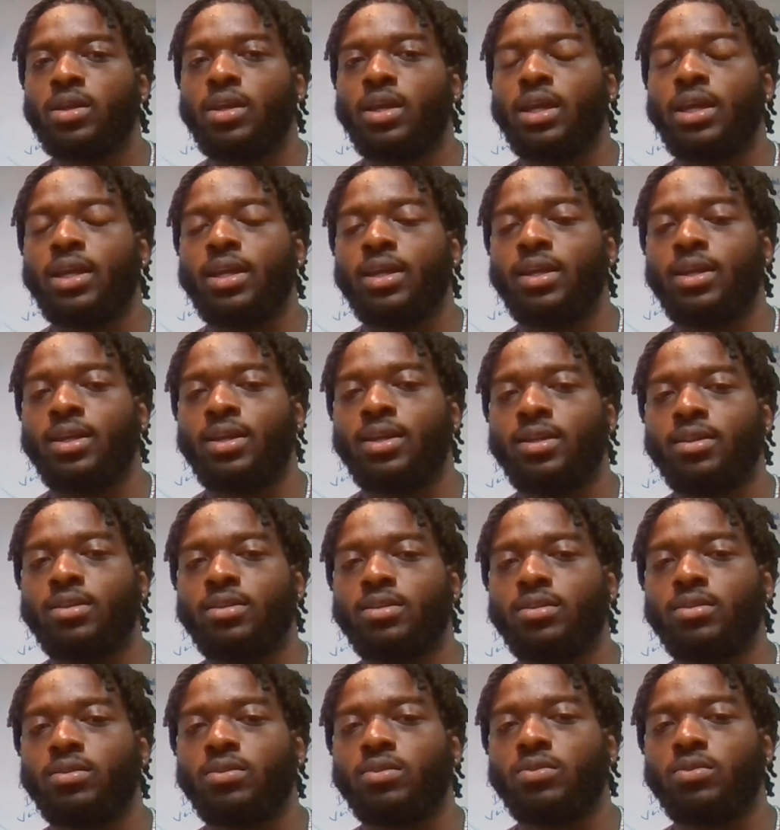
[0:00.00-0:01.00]
And
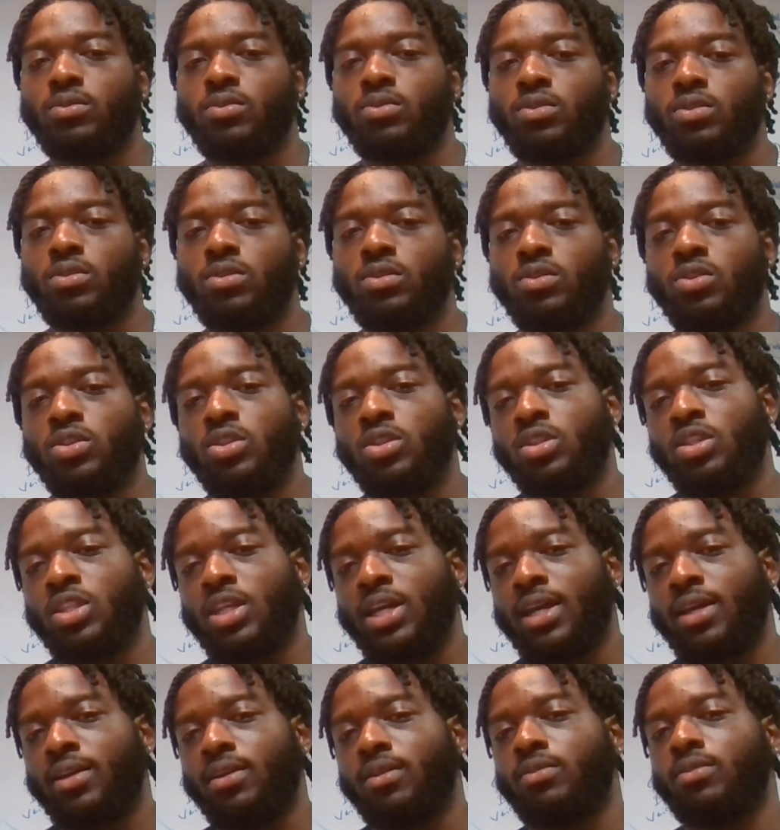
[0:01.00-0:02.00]

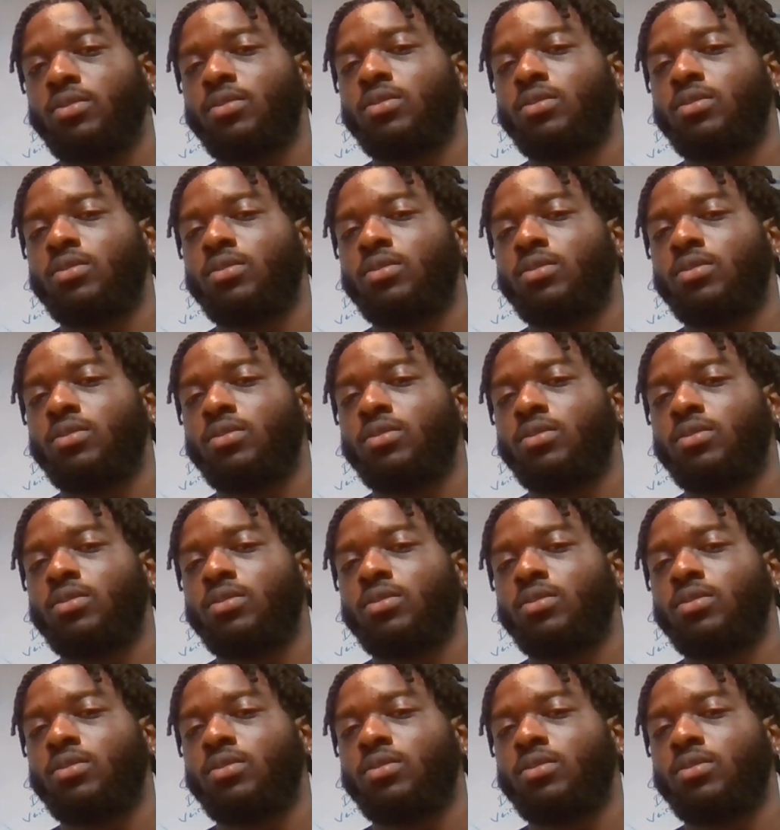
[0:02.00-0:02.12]
that